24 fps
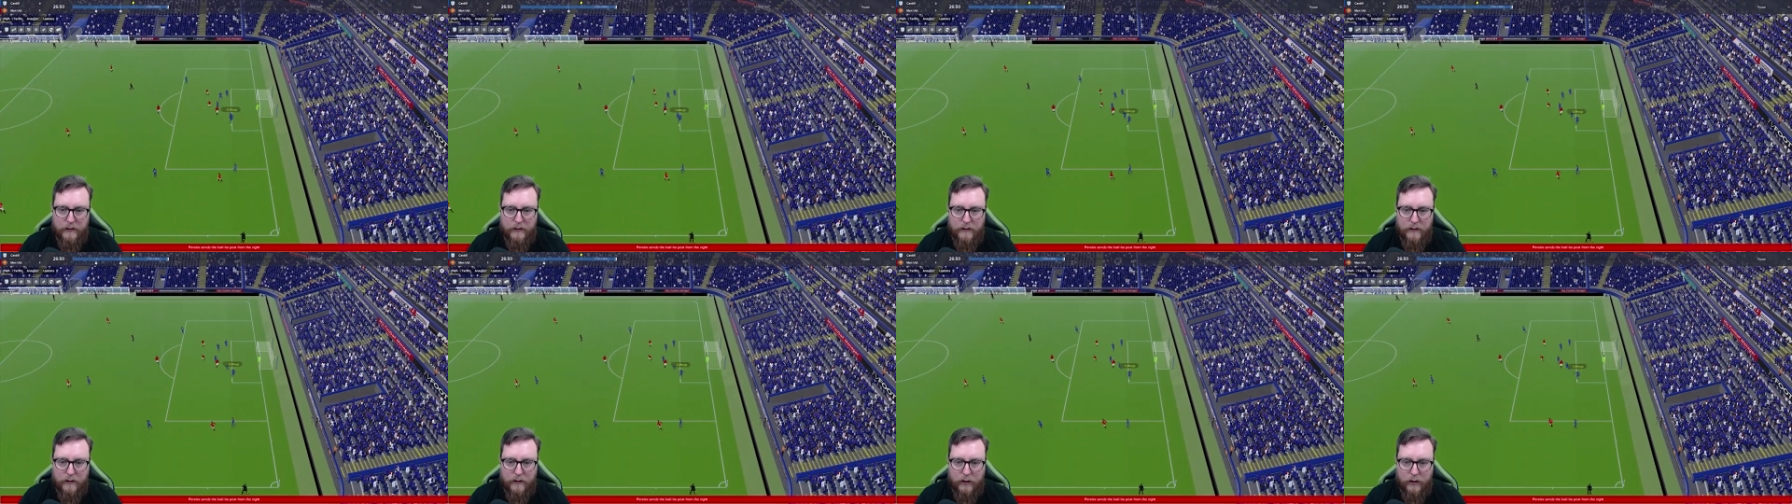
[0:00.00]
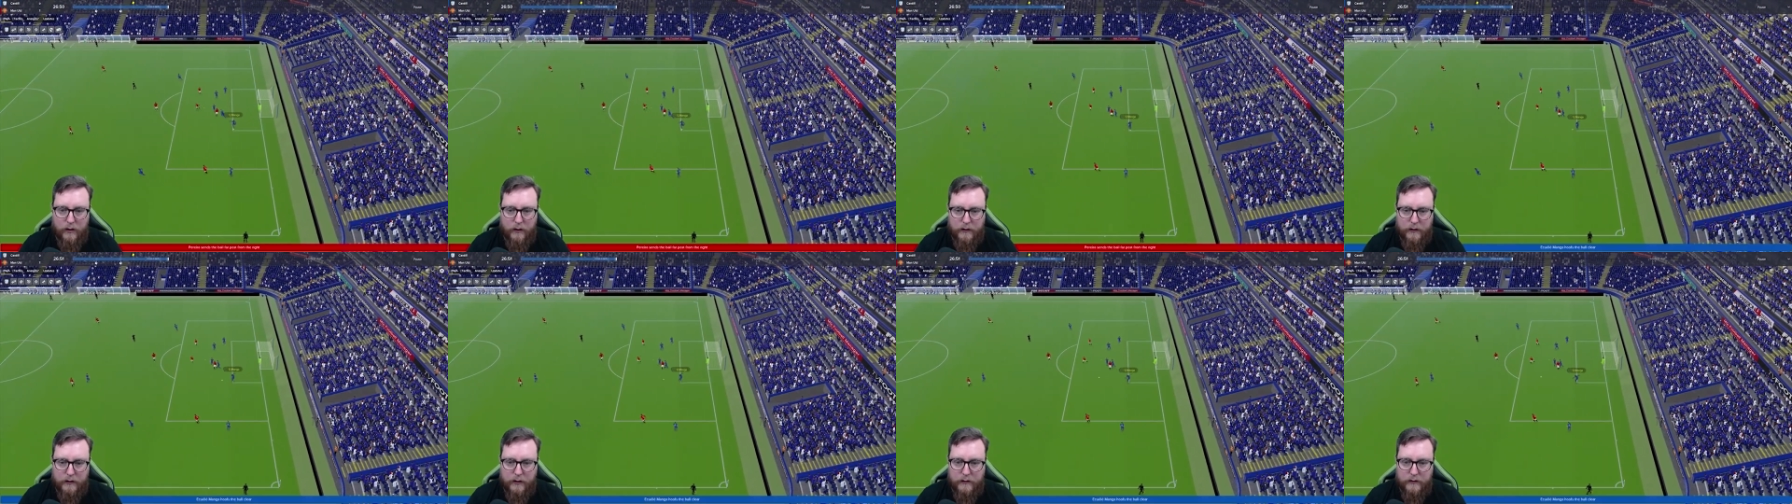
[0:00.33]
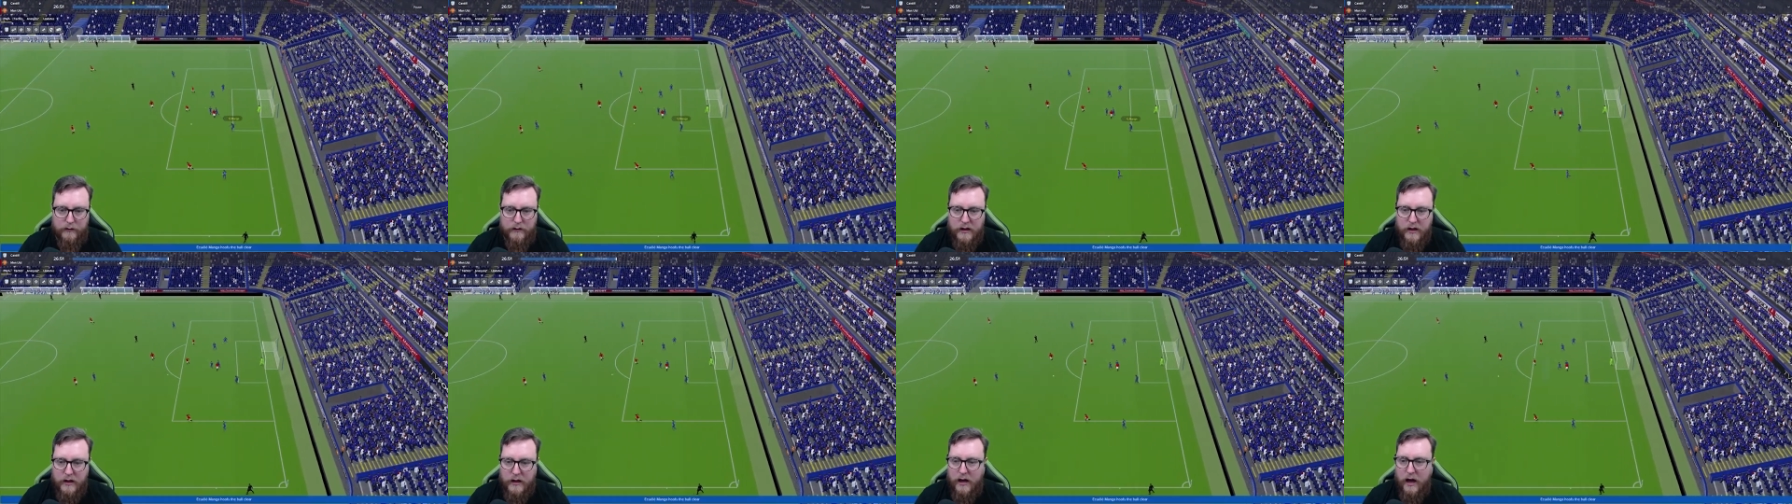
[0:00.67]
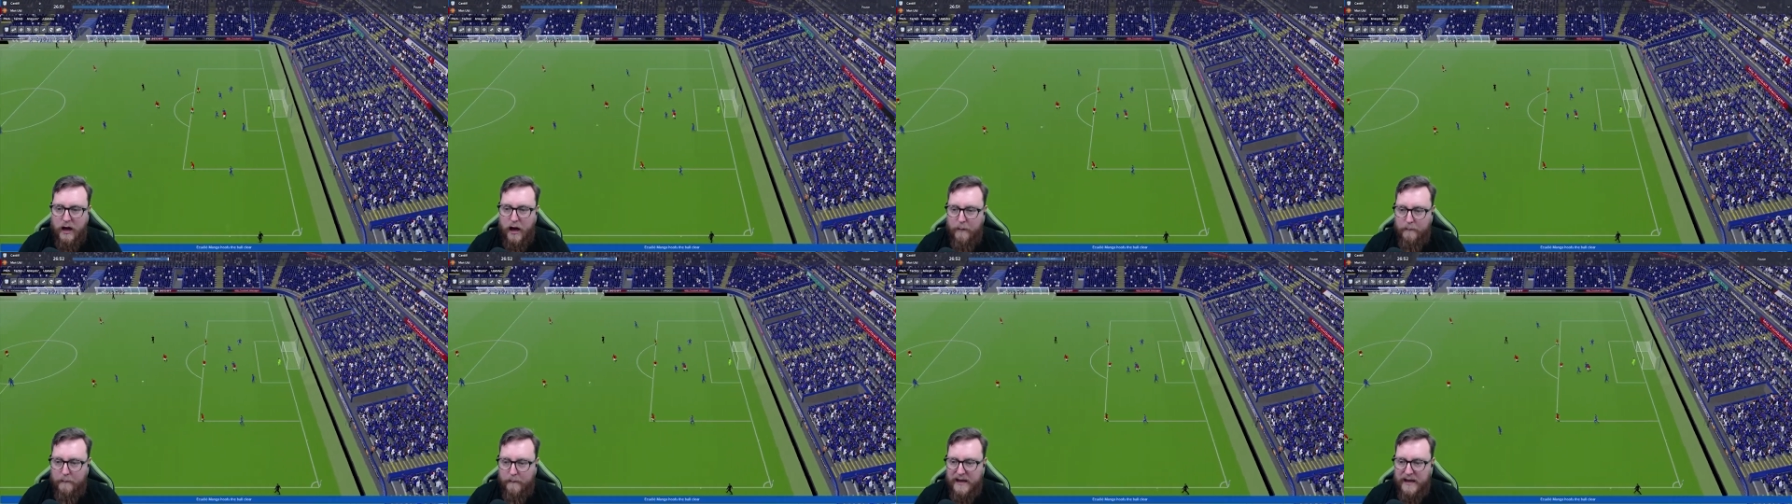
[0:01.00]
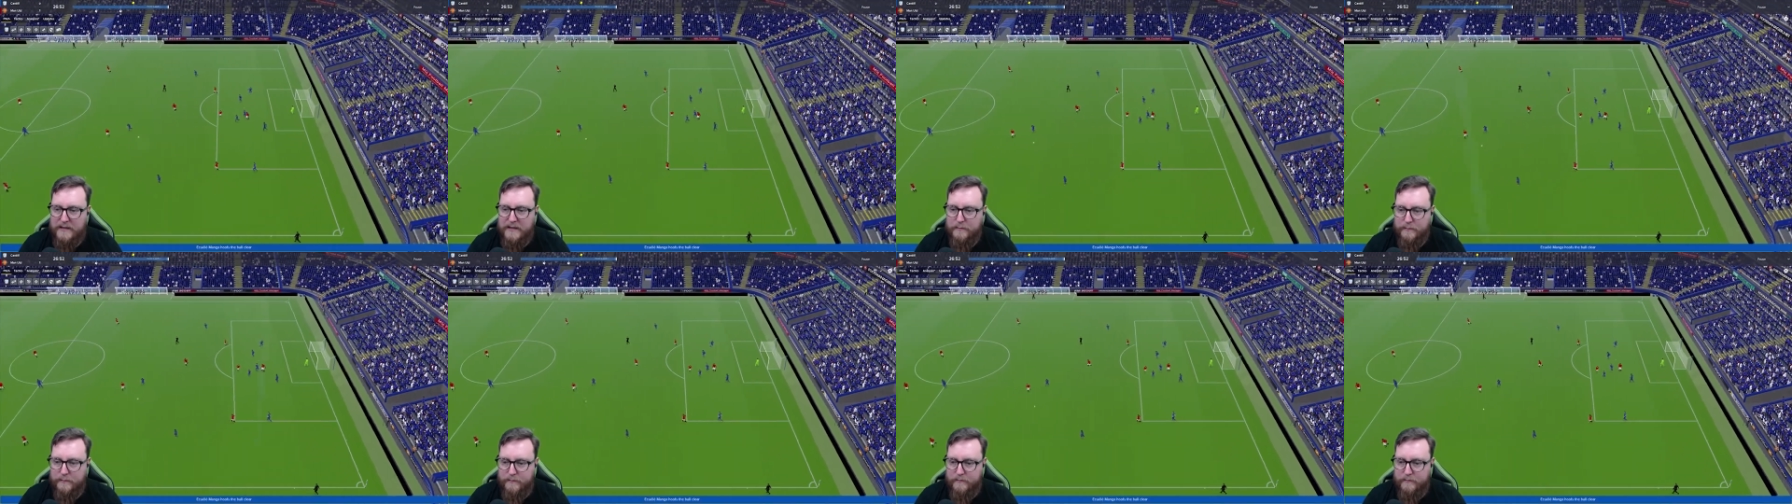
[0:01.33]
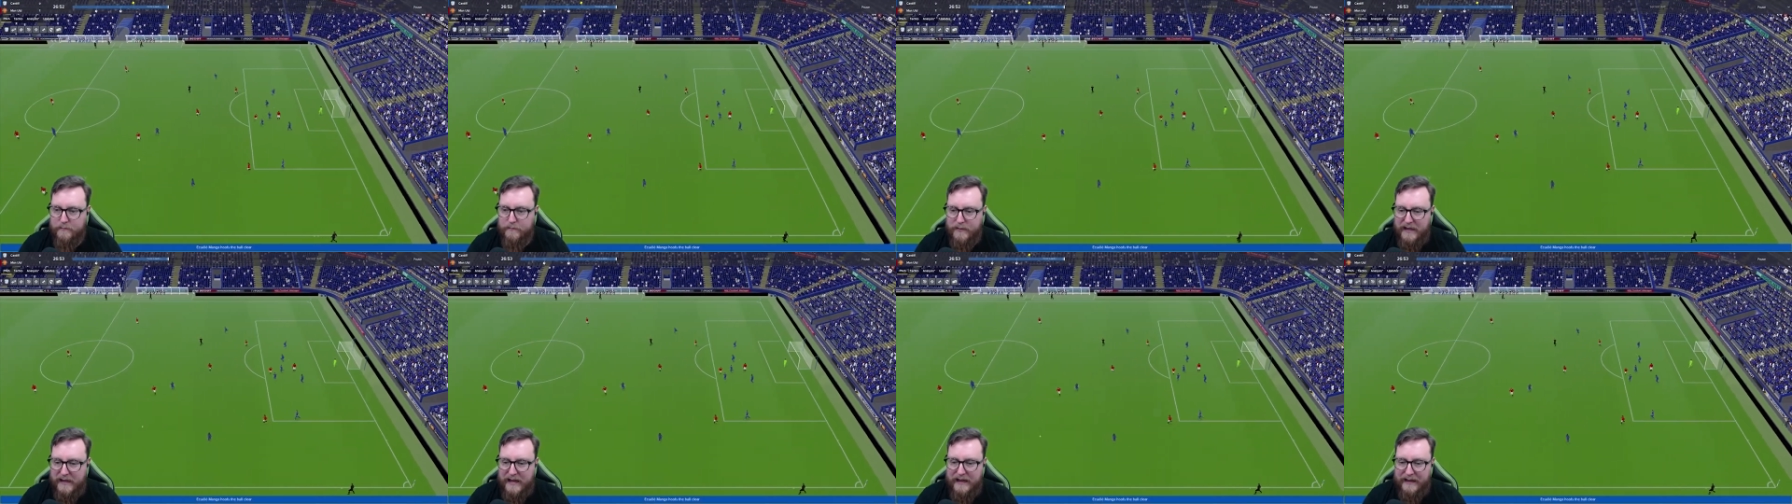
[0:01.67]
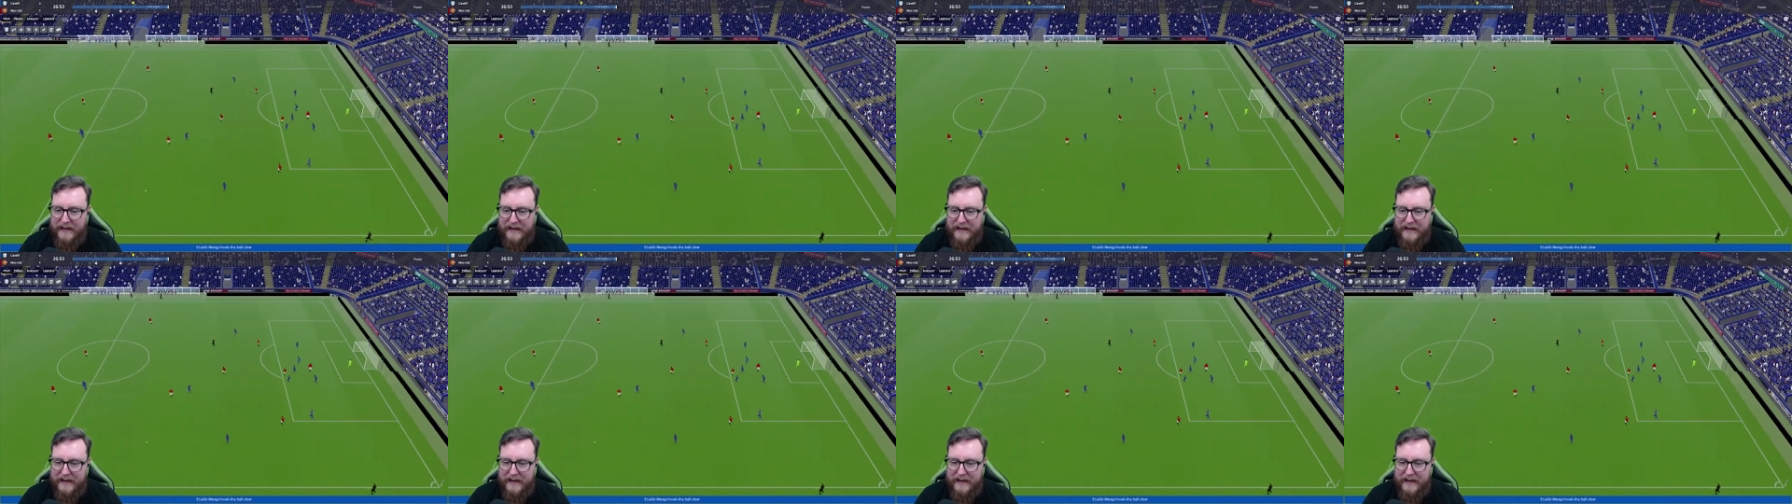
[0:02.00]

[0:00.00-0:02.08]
Oh, good. Our best bet